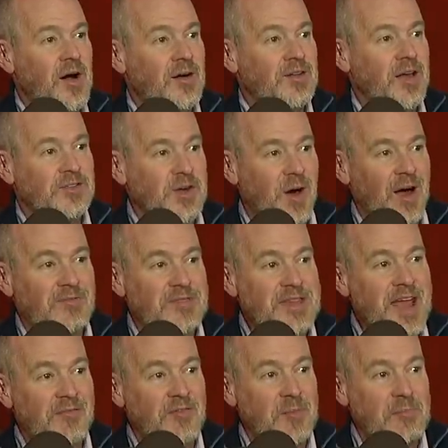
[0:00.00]
correct. so I've
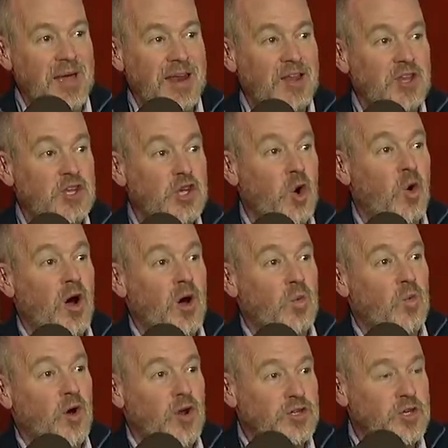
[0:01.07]
never been in your
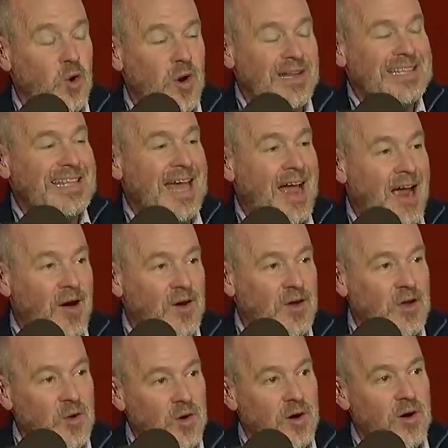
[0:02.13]
world, your lair,
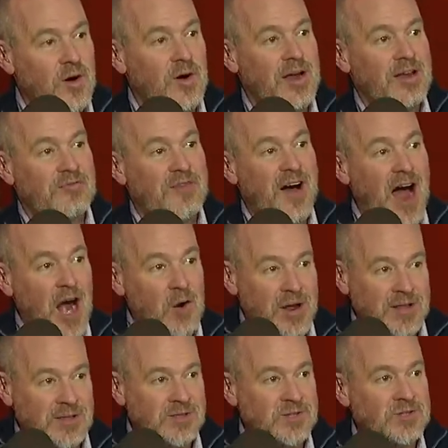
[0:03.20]
your I've environs. Never
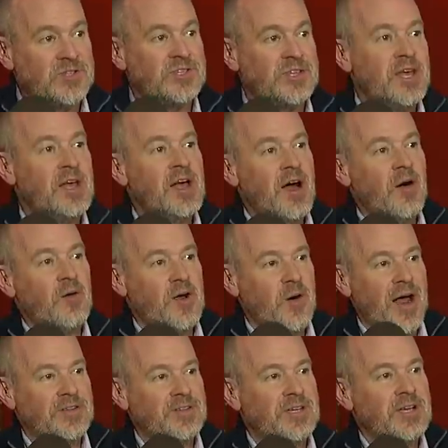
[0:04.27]
been shirtless at your house.
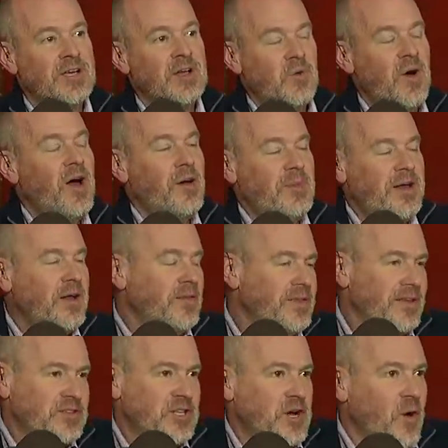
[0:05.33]
Correct. Right. Well, I mean,
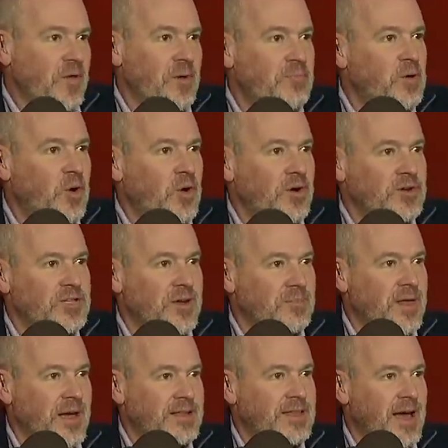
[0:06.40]
unless they go in the pool or never
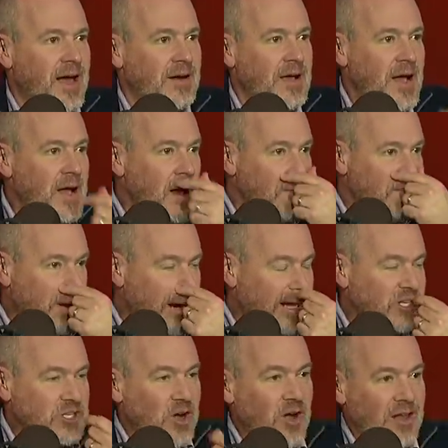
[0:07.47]
something like that. In the pool. But
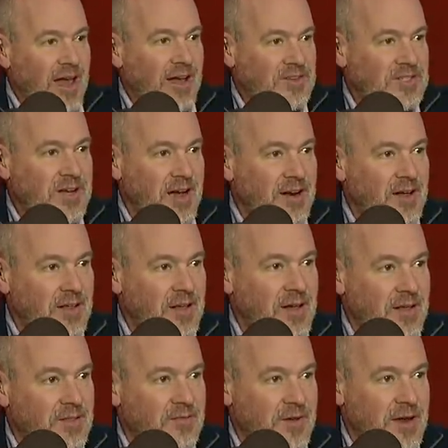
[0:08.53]
I saw last night on,
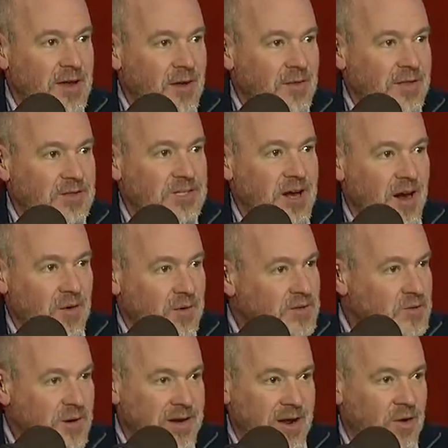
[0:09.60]
on, the video that Sarah
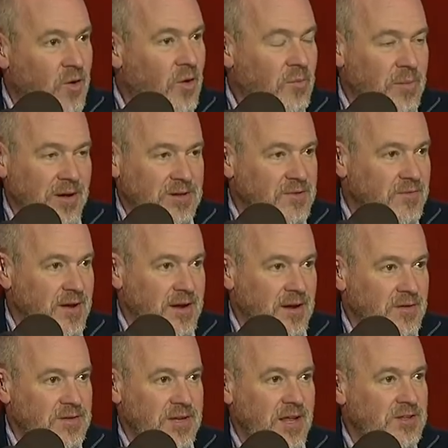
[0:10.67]
was tweeting out a whole bunch of
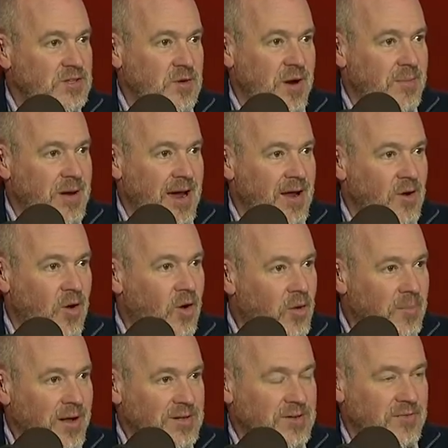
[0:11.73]
videos and Instagramming out a
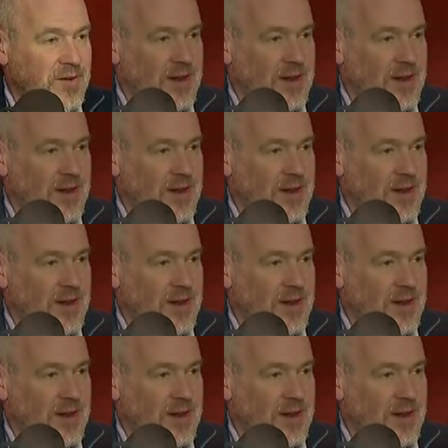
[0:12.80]
whole bunch of